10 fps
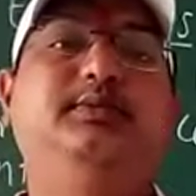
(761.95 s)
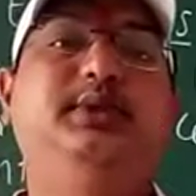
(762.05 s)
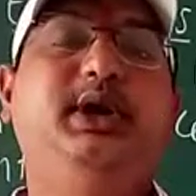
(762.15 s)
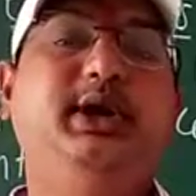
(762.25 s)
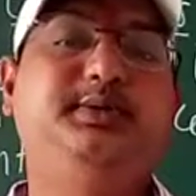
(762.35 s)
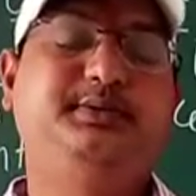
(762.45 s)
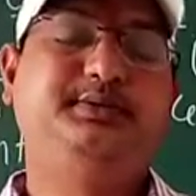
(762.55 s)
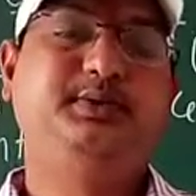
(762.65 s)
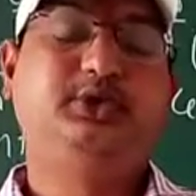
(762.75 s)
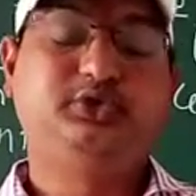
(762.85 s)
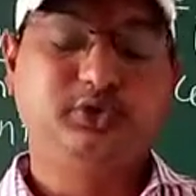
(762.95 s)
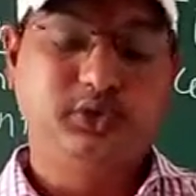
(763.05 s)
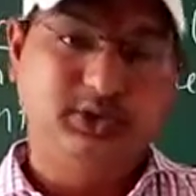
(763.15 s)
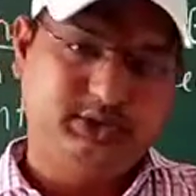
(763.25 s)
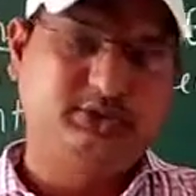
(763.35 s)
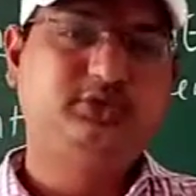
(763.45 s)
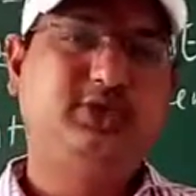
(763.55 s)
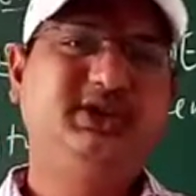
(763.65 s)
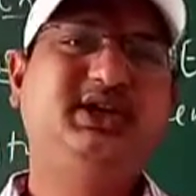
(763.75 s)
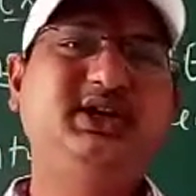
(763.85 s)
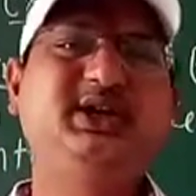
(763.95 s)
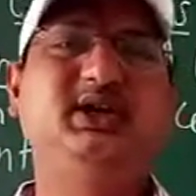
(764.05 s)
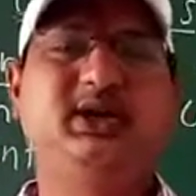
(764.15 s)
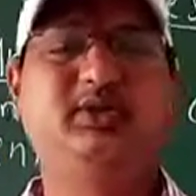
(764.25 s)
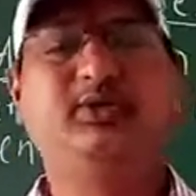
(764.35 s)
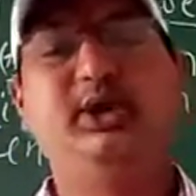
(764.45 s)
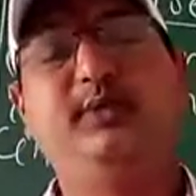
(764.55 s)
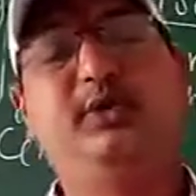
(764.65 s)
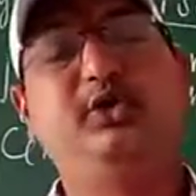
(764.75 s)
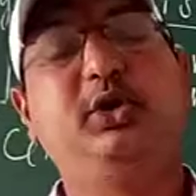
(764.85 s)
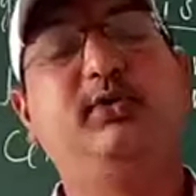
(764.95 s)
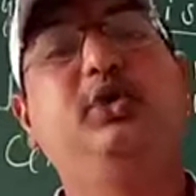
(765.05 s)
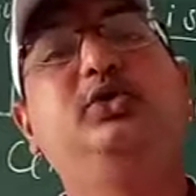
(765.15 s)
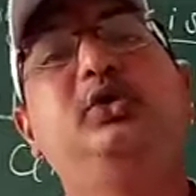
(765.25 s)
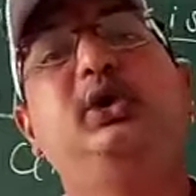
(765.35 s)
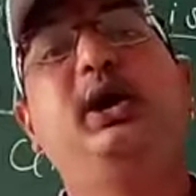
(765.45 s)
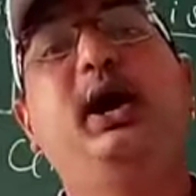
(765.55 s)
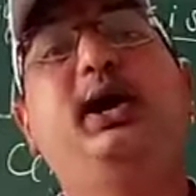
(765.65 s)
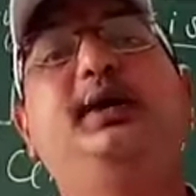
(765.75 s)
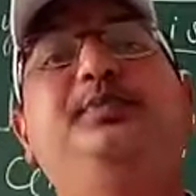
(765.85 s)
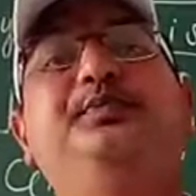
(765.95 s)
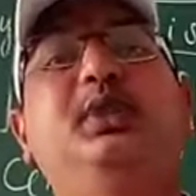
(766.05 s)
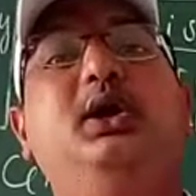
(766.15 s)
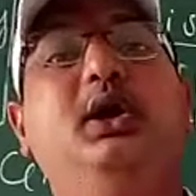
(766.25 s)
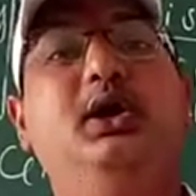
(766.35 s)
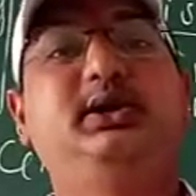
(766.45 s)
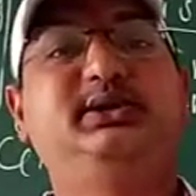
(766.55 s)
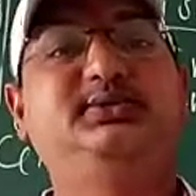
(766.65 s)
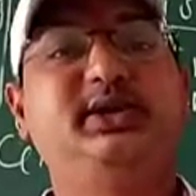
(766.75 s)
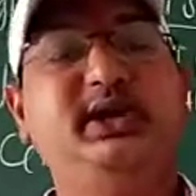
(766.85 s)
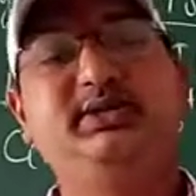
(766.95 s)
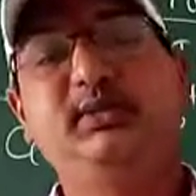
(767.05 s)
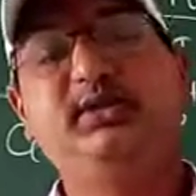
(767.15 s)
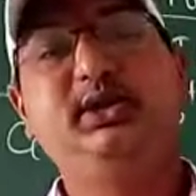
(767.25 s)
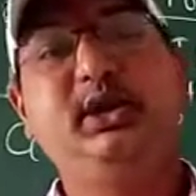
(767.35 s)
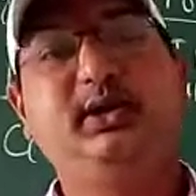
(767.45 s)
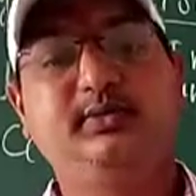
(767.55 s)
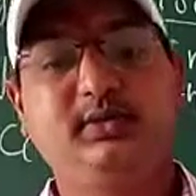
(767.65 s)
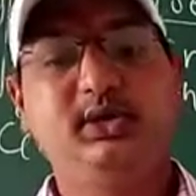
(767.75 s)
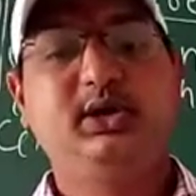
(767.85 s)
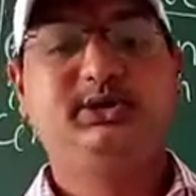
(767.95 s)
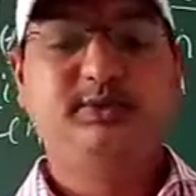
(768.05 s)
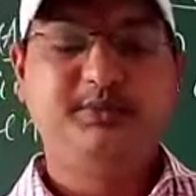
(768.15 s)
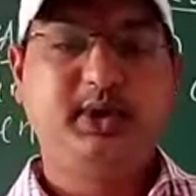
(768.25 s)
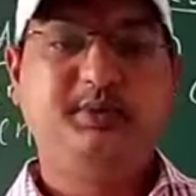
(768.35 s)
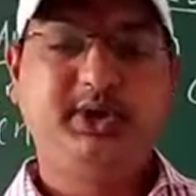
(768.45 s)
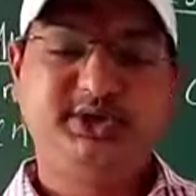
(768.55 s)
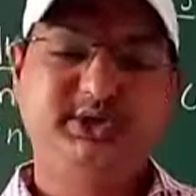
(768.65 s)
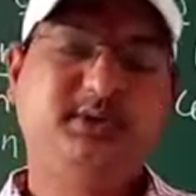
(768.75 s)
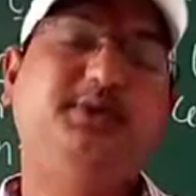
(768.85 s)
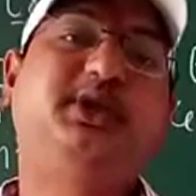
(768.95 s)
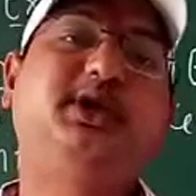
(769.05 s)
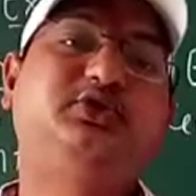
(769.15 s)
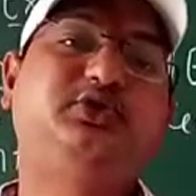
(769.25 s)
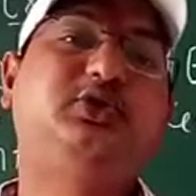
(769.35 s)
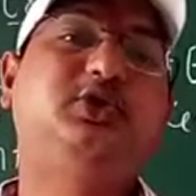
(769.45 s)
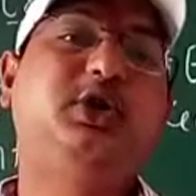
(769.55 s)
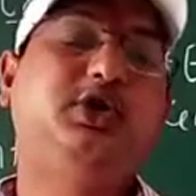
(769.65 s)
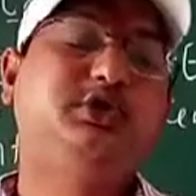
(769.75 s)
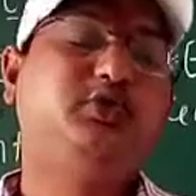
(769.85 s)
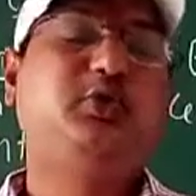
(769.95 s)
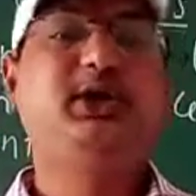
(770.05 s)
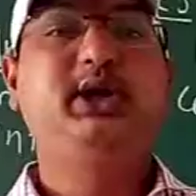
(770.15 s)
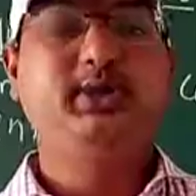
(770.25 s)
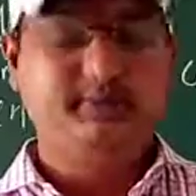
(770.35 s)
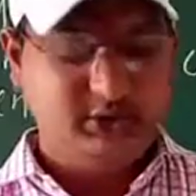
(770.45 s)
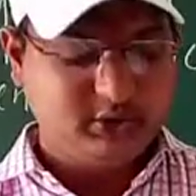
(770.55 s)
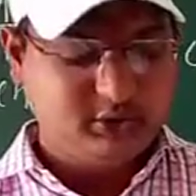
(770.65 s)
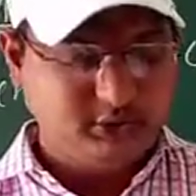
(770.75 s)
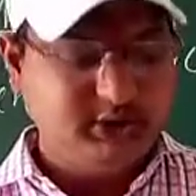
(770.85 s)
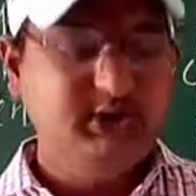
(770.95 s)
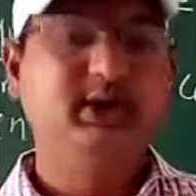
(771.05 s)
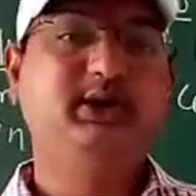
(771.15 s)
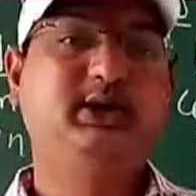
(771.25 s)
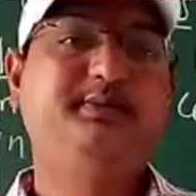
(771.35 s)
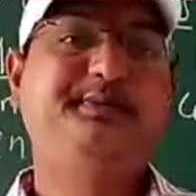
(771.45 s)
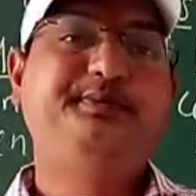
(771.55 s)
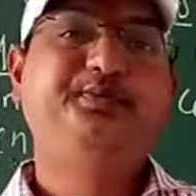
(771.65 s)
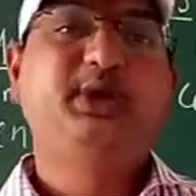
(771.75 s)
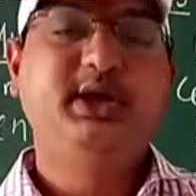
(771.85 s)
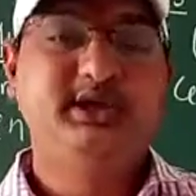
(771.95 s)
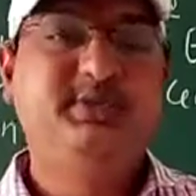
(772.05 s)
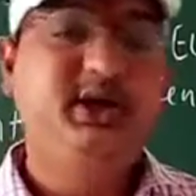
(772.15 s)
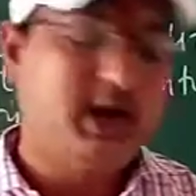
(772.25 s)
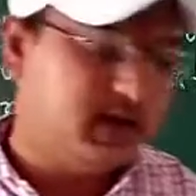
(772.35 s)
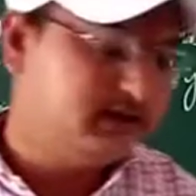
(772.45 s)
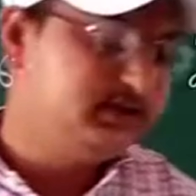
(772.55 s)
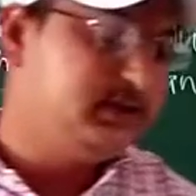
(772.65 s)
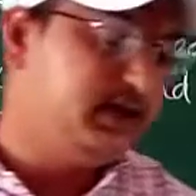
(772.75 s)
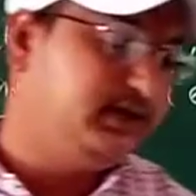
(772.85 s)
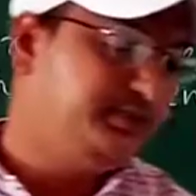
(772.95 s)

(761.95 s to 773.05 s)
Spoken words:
date, the year what I am talking about, and some signs may be there, some pictures may be there. So what type? The question here is being asked that